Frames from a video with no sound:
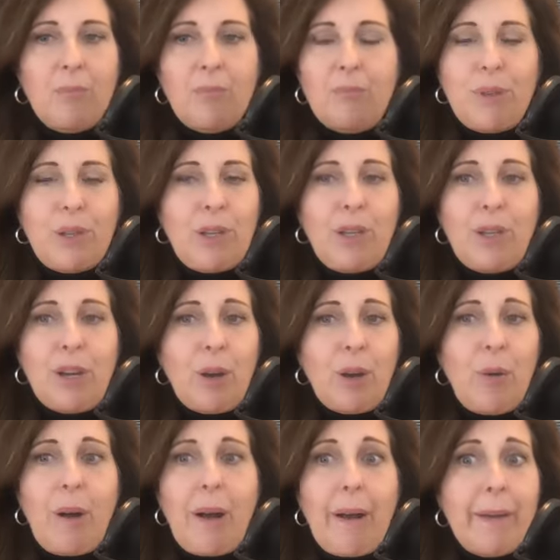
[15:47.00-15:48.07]

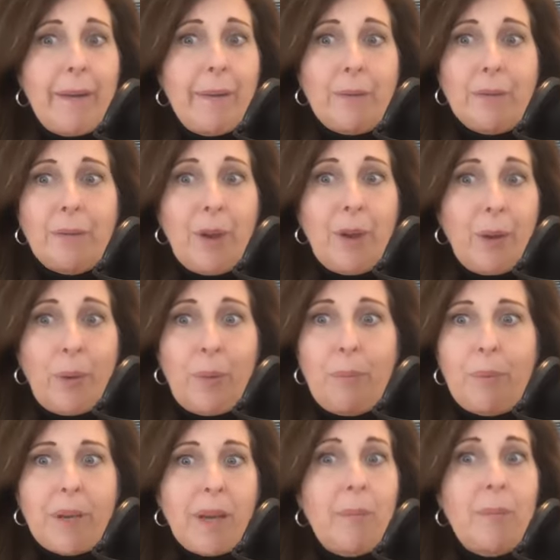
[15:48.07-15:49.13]
I don't know,
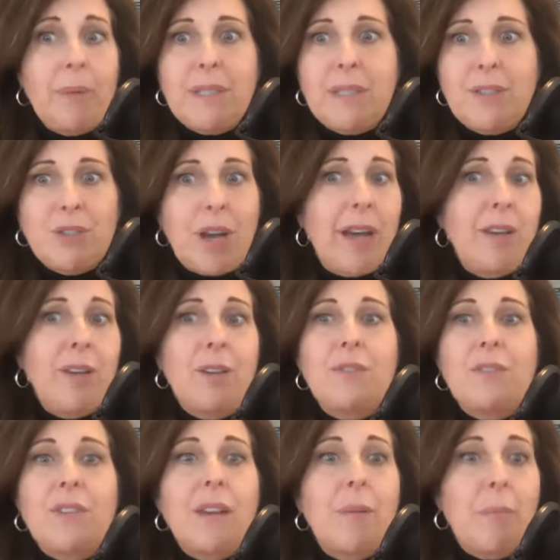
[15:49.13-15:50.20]
become a teacher. I could have
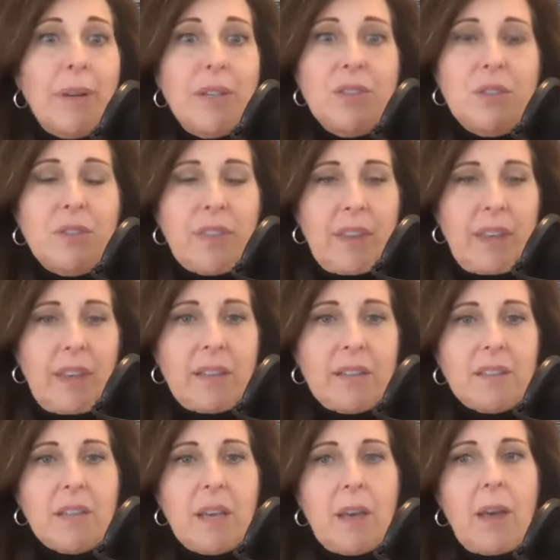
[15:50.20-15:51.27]
done a bunch of
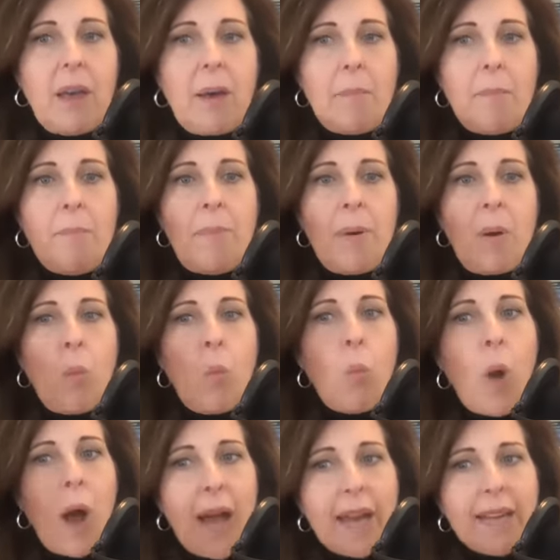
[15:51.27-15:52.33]
things. But
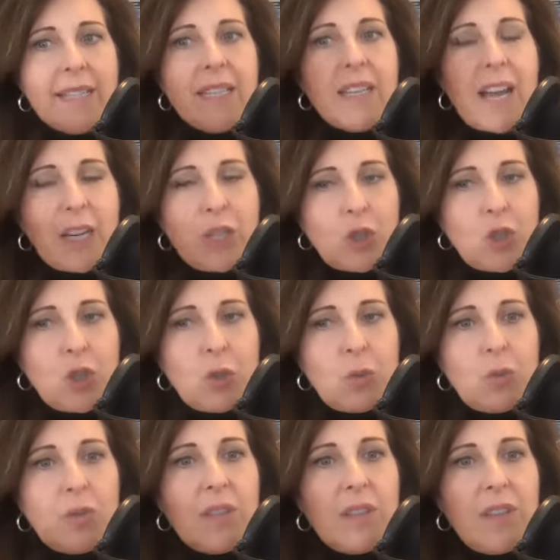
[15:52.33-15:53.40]
why did I
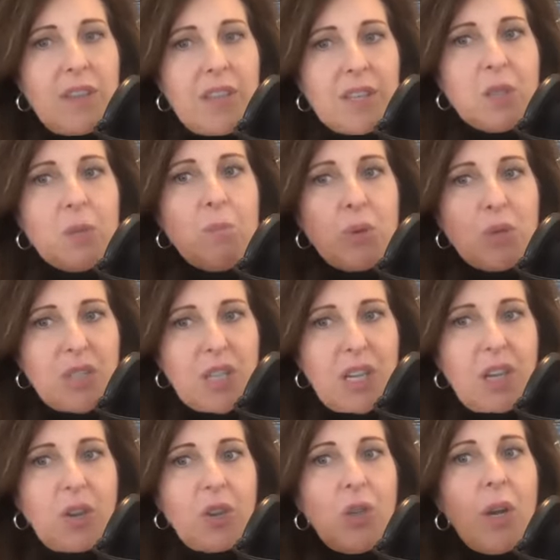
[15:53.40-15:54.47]
choose this
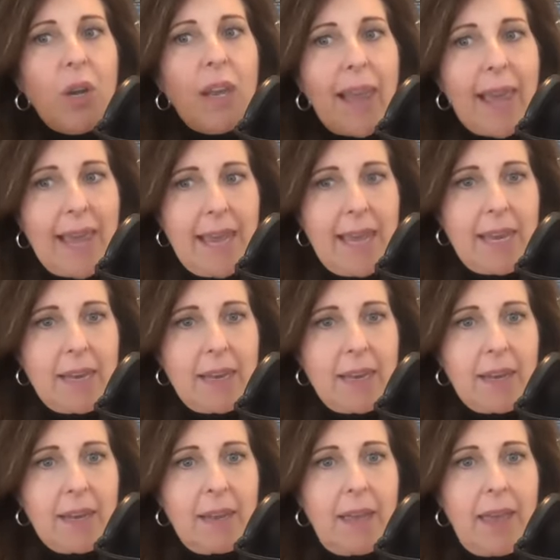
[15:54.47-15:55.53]
particular lane?
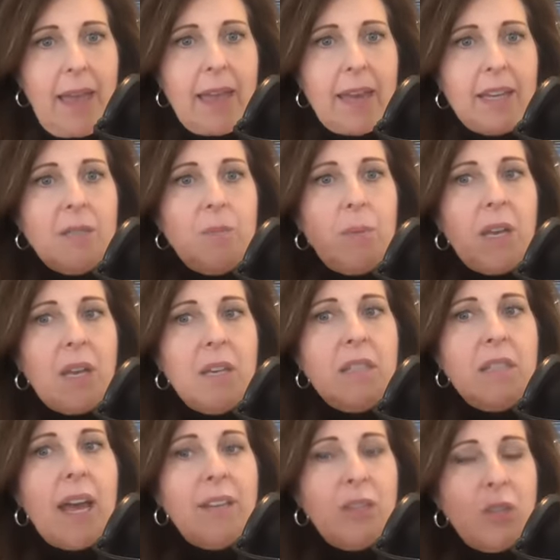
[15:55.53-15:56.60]
And it's because
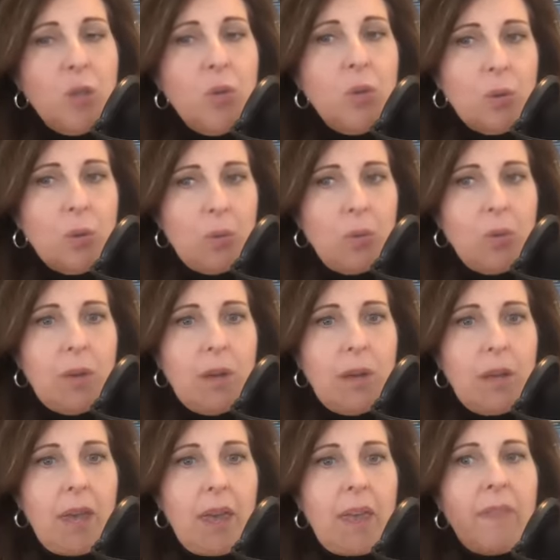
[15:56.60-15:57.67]
I knew
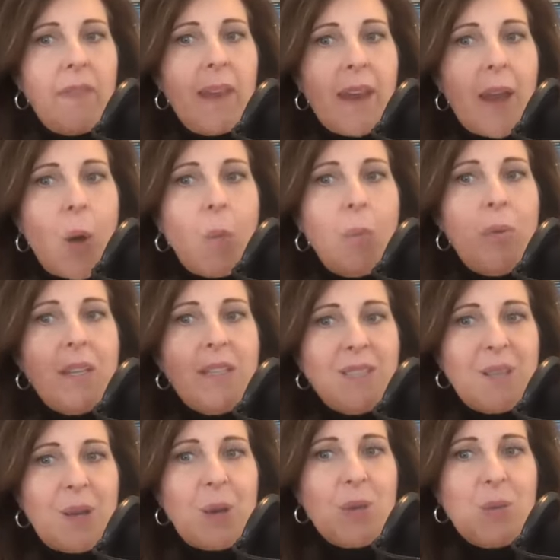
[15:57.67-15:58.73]
that helping
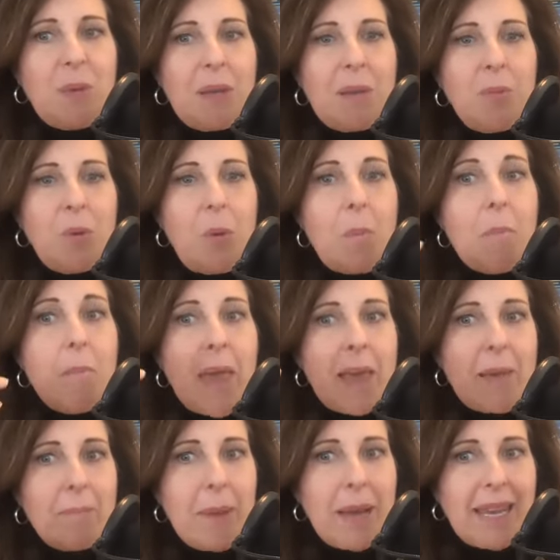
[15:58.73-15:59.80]
salespeople make
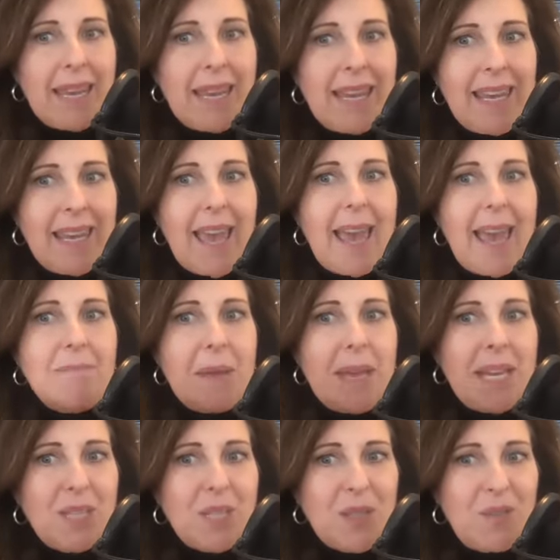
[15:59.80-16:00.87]
money and
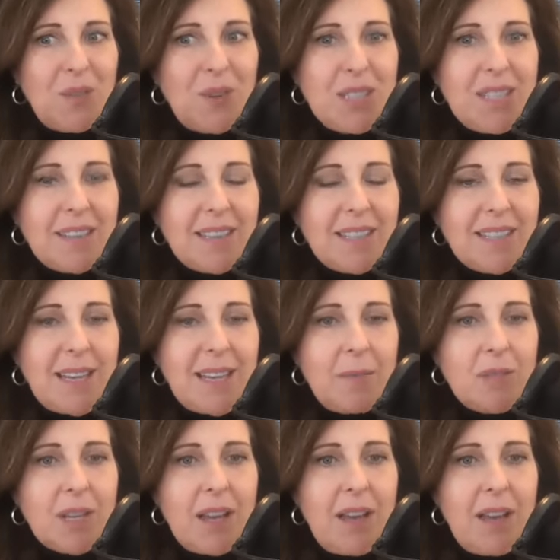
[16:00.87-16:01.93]
make a difference at the same
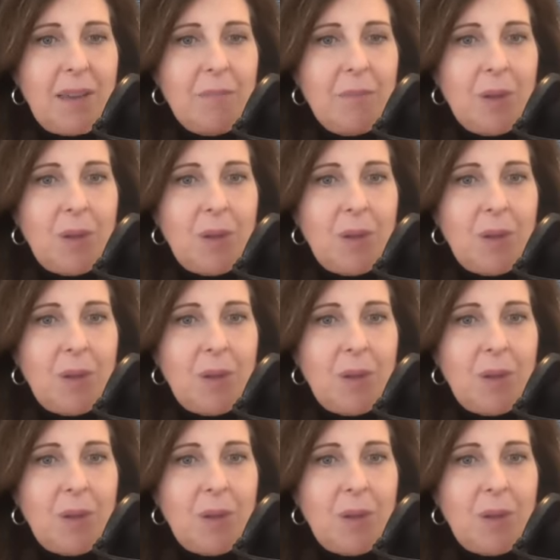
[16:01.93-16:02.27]
time